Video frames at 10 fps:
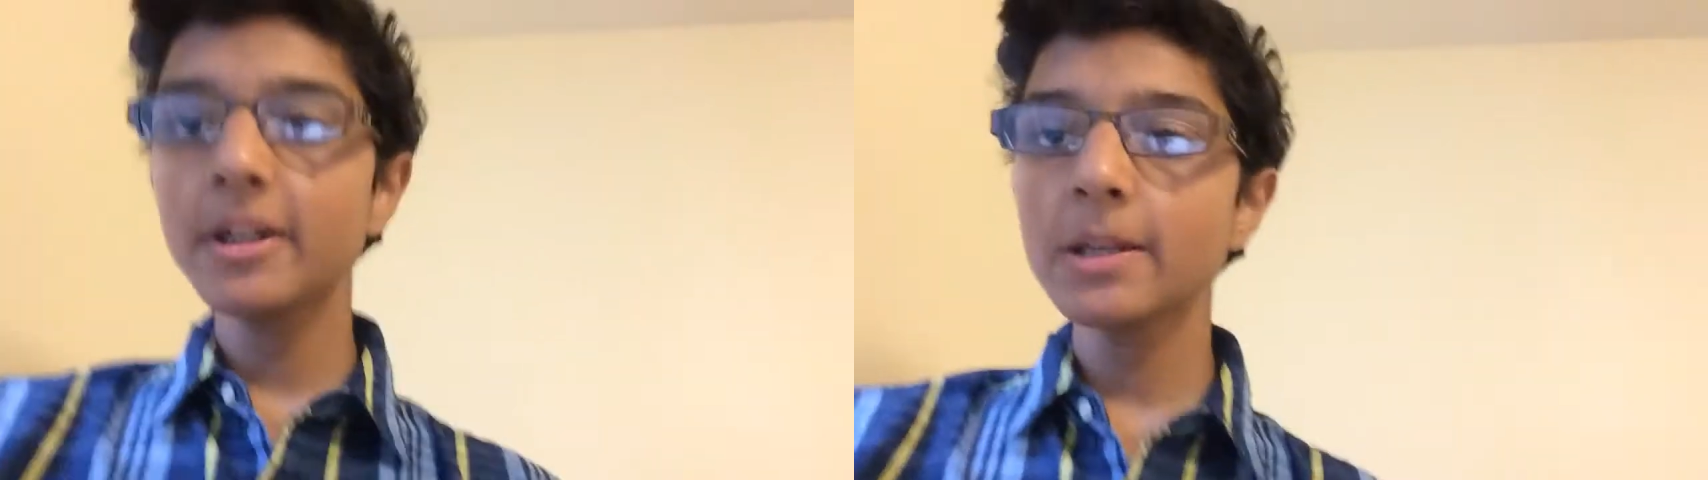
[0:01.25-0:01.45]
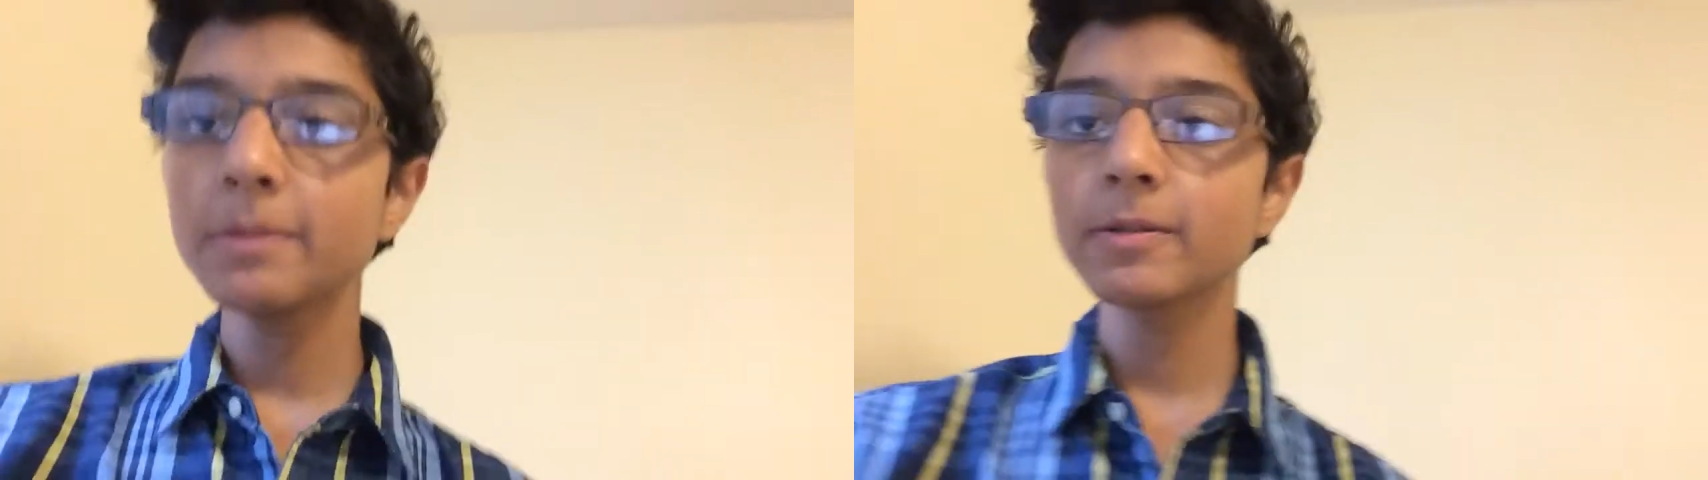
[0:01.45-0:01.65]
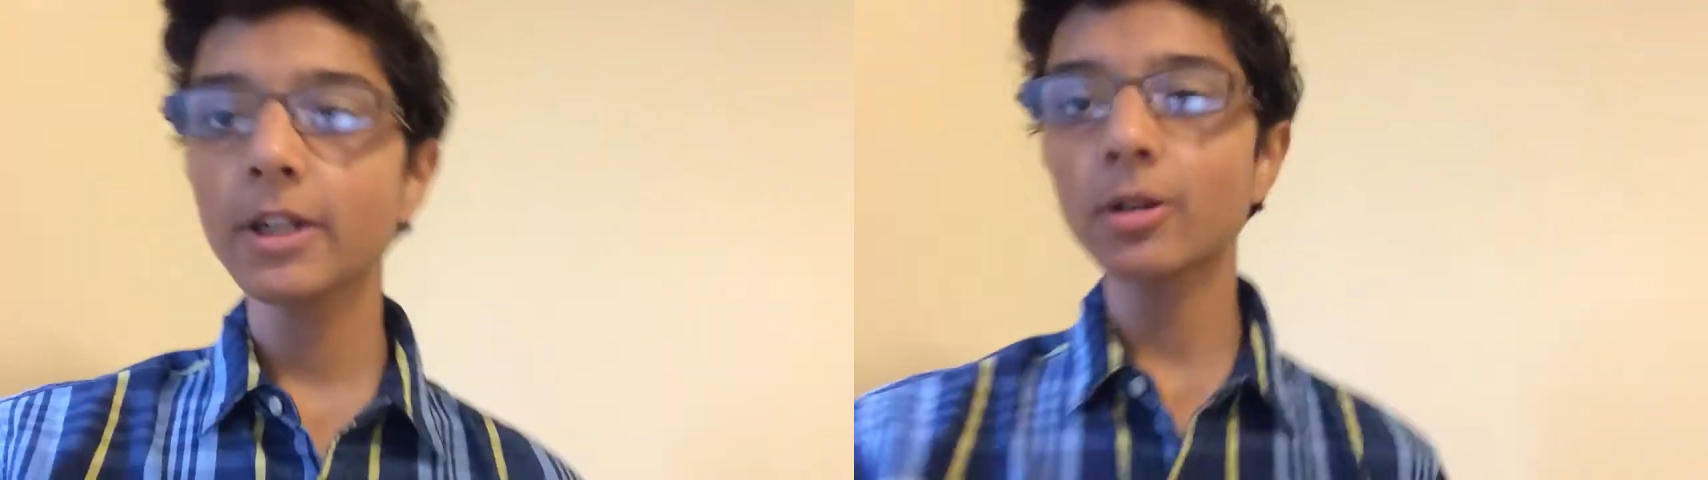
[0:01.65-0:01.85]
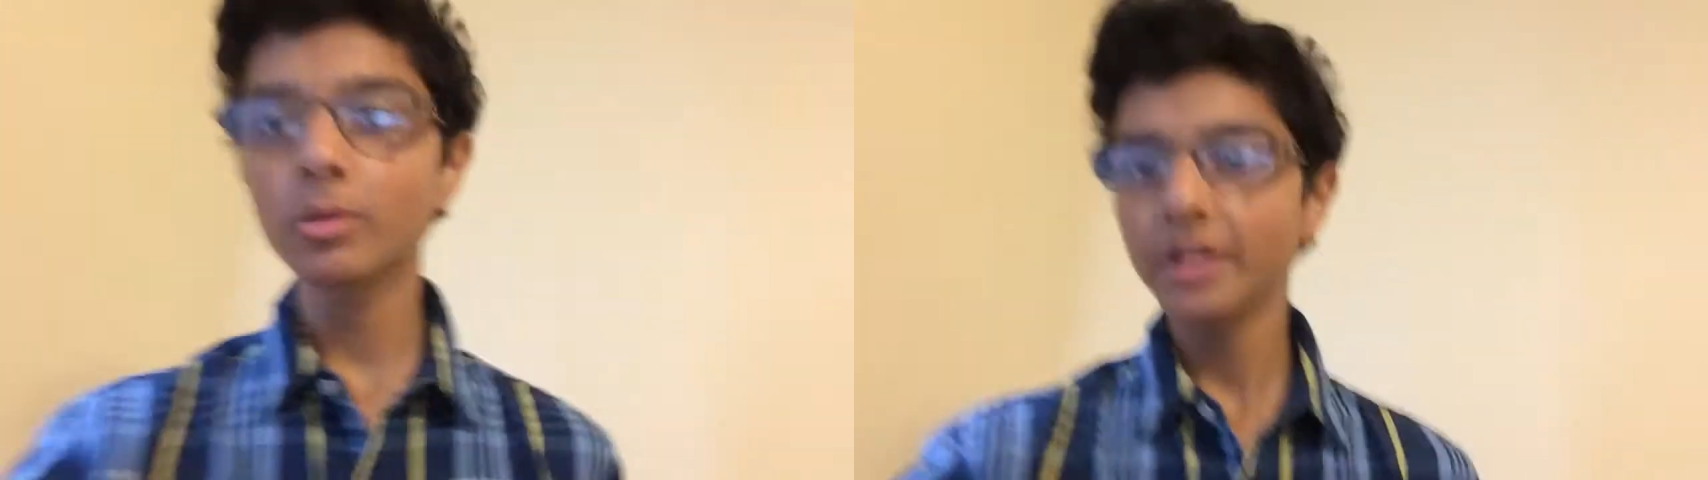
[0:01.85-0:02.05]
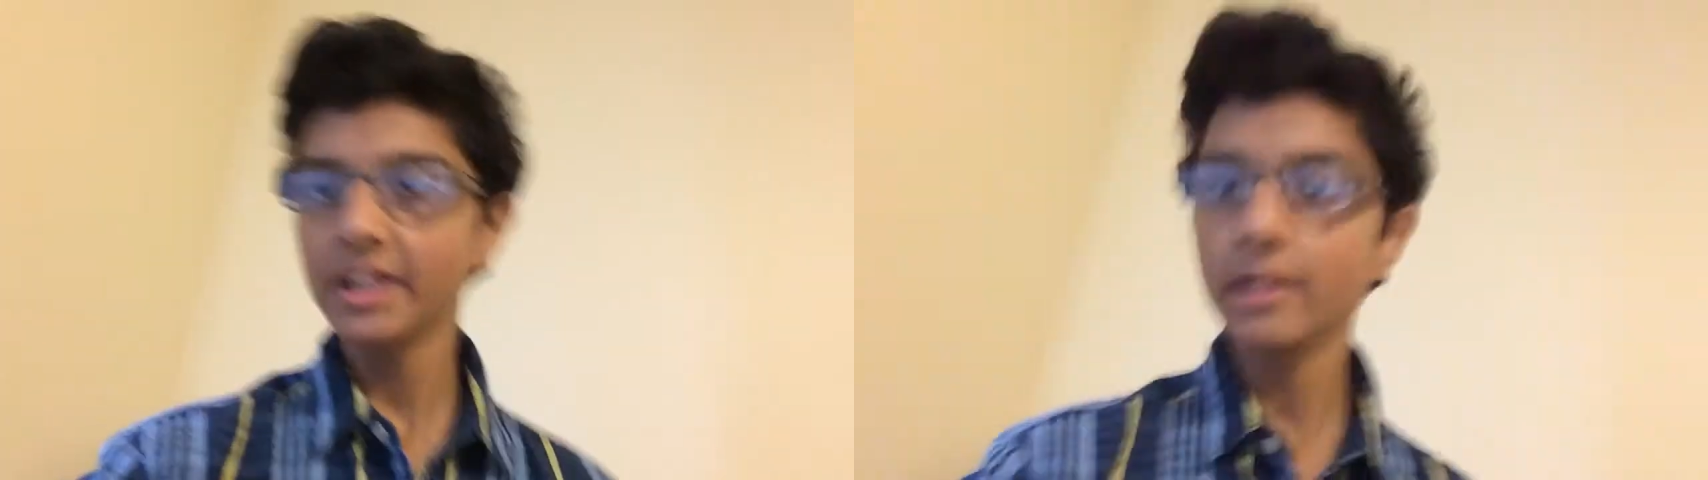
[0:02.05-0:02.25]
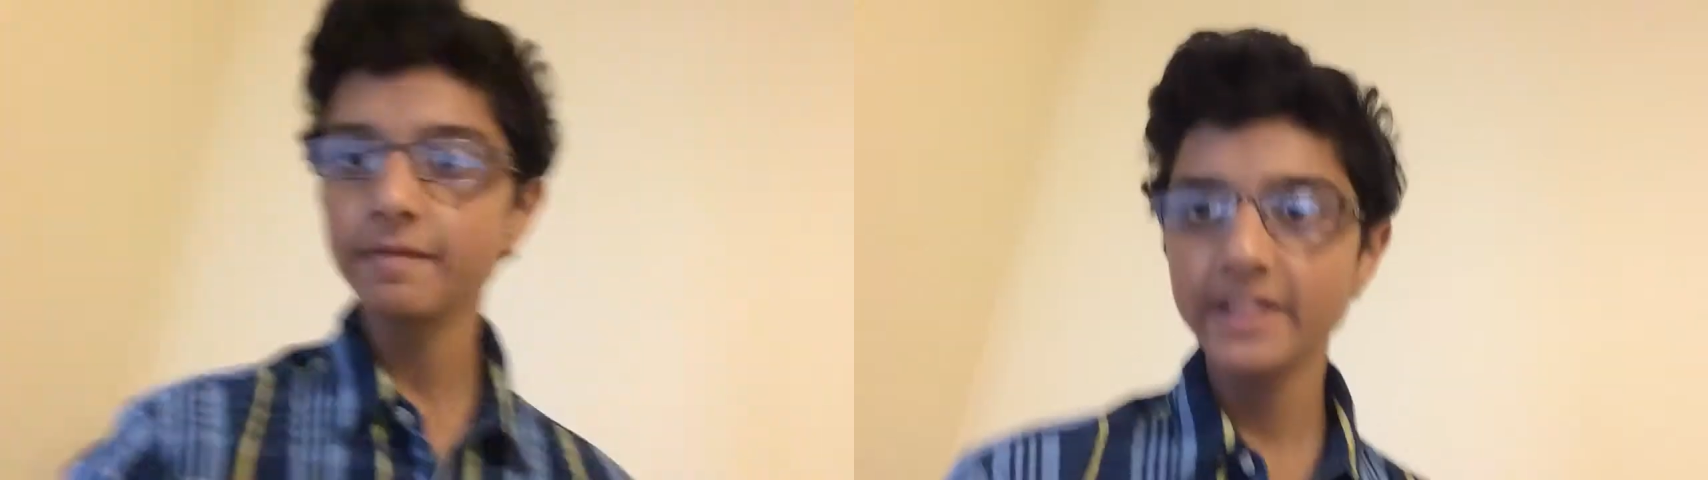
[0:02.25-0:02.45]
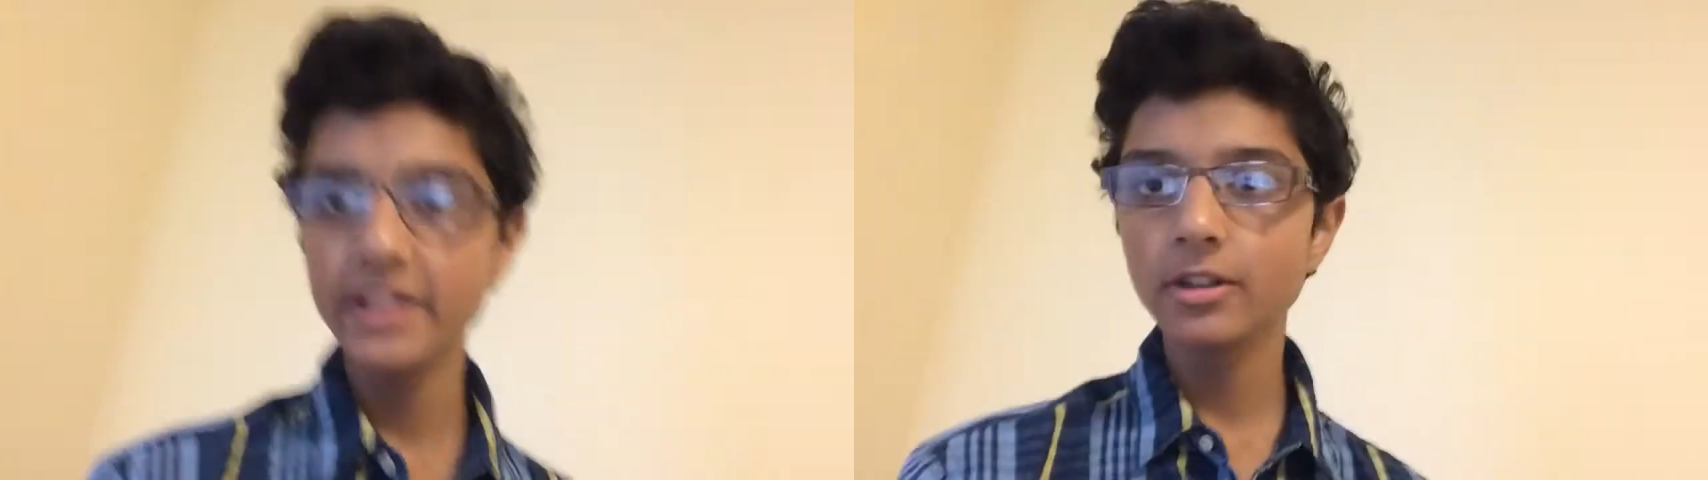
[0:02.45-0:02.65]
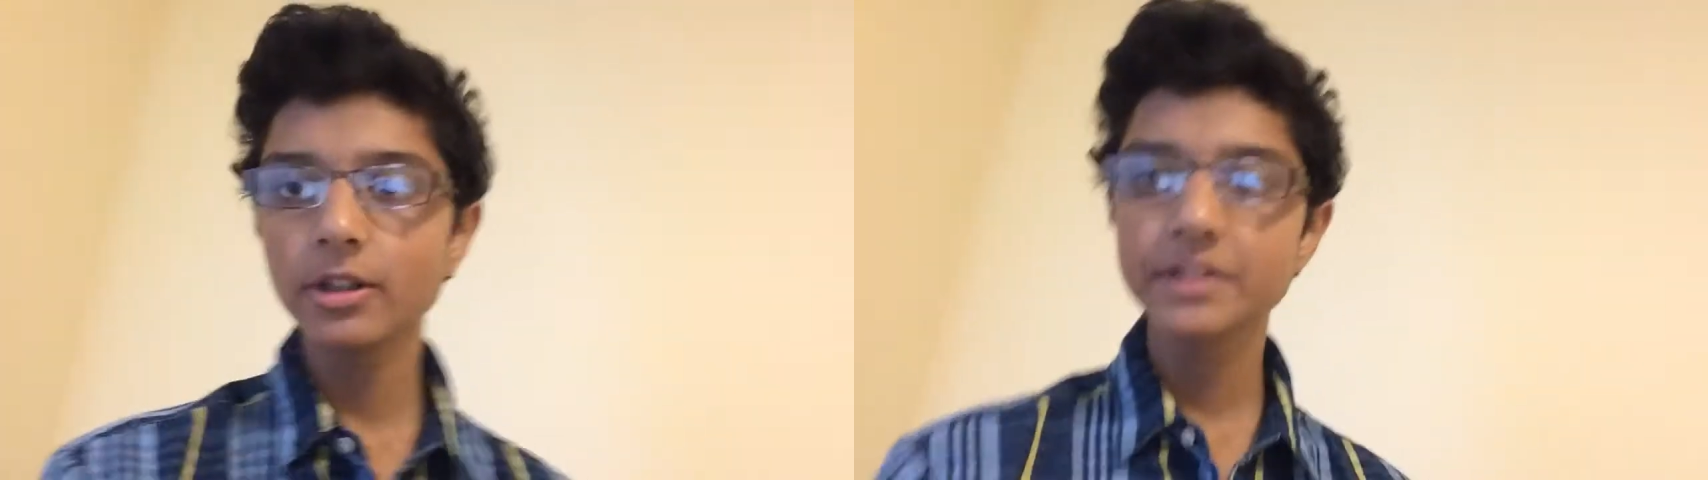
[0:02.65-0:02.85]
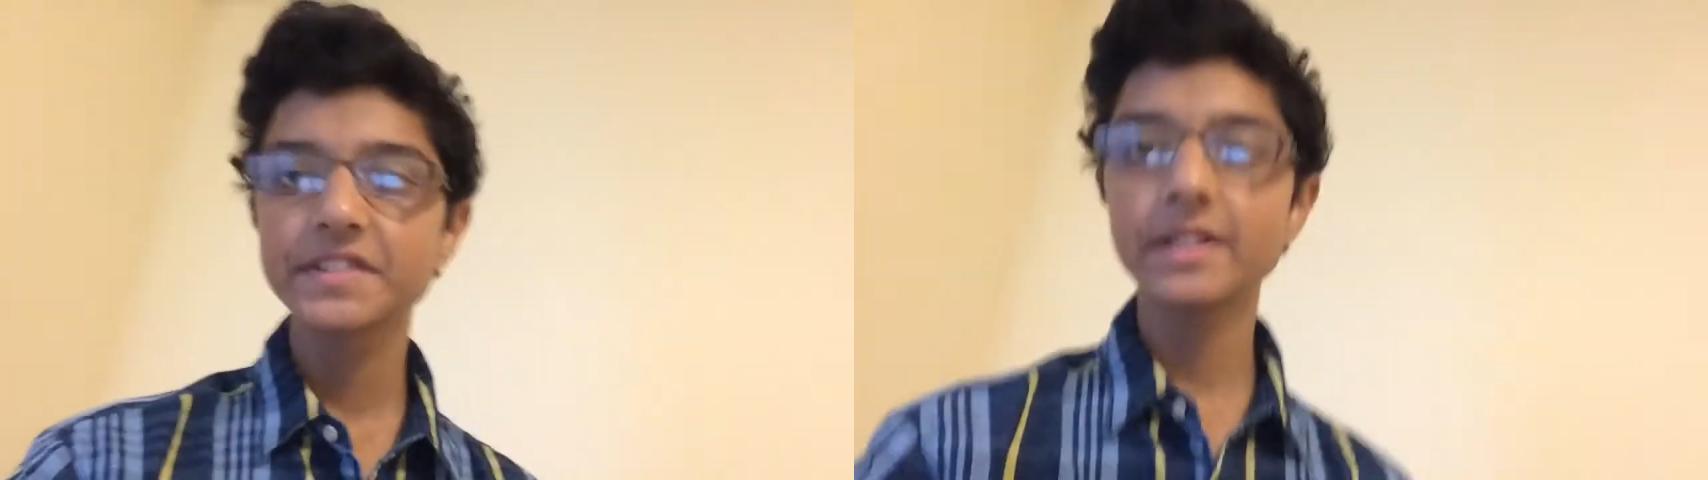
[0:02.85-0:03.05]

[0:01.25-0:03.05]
gonna be recording a video on